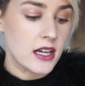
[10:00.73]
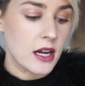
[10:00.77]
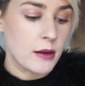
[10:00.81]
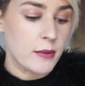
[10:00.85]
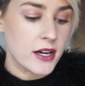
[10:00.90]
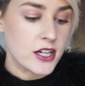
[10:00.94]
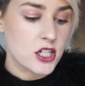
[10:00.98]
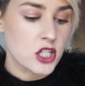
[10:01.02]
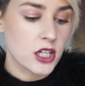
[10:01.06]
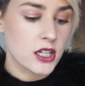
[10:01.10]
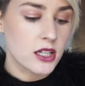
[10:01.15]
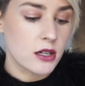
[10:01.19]
I'm
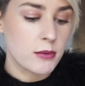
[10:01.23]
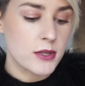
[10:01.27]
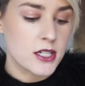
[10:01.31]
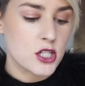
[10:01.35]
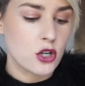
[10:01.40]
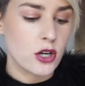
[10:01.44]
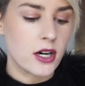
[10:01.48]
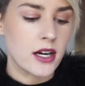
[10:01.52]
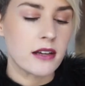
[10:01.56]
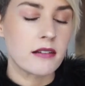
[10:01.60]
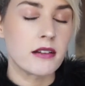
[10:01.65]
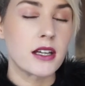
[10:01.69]
actually gonna be
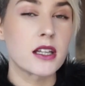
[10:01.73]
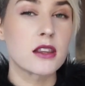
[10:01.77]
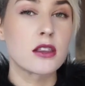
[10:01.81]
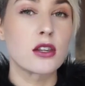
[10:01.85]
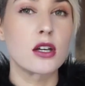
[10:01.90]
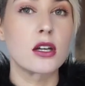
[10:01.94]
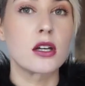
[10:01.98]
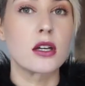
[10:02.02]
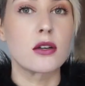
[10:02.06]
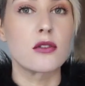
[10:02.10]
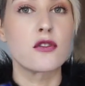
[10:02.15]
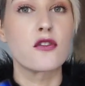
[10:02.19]
trying like
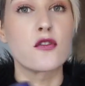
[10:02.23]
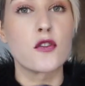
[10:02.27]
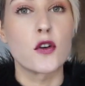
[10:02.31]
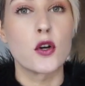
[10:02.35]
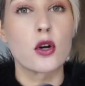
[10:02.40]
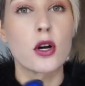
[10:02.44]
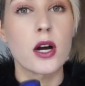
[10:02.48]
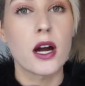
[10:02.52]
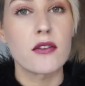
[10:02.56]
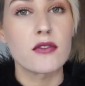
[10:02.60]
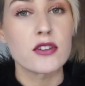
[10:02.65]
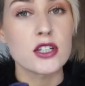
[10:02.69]
the
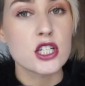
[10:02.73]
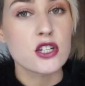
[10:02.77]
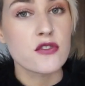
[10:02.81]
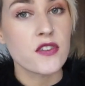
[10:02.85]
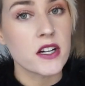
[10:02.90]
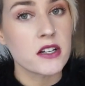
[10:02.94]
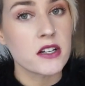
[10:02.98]
full coverage